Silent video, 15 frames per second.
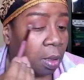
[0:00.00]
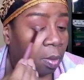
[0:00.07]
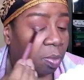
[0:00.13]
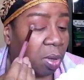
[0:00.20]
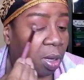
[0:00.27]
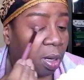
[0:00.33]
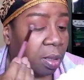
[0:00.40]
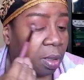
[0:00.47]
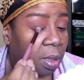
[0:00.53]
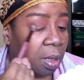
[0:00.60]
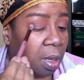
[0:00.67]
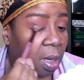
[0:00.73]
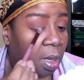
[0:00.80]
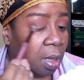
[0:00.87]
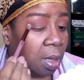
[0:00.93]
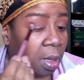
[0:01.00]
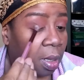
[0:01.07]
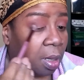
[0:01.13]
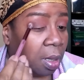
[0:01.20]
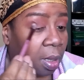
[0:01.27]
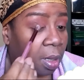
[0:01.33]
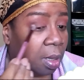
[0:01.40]
But
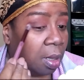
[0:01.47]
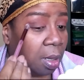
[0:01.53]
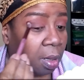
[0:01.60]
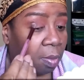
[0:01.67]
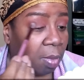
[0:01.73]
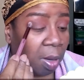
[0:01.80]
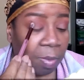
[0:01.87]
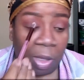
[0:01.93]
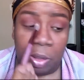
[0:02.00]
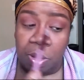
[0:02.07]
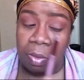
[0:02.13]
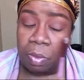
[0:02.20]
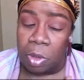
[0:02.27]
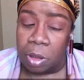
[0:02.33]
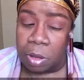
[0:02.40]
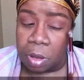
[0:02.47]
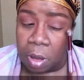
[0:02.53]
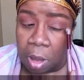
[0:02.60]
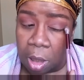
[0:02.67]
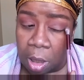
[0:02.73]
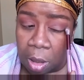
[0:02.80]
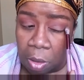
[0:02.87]
my mother was
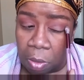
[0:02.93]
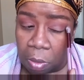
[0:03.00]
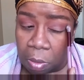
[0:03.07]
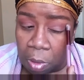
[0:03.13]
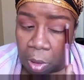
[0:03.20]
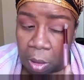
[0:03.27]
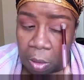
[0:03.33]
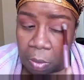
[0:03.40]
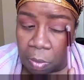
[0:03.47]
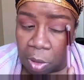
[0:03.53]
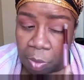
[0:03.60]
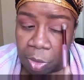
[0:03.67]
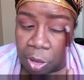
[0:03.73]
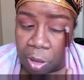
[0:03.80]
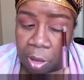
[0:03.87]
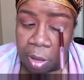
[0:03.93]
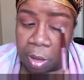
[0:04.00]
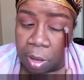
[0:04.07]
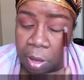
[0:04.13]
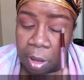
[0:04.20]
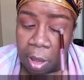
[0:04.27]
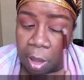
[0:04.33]
a grown woman,
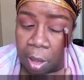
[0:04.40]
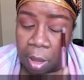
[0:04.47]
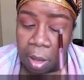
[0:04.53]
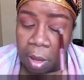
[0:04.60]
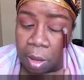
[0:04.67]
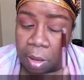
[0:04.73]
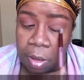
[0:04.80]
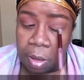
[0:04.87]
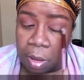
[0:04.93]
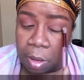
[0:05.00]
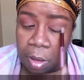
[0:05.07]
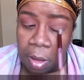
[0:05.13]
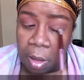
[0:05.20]
honey, and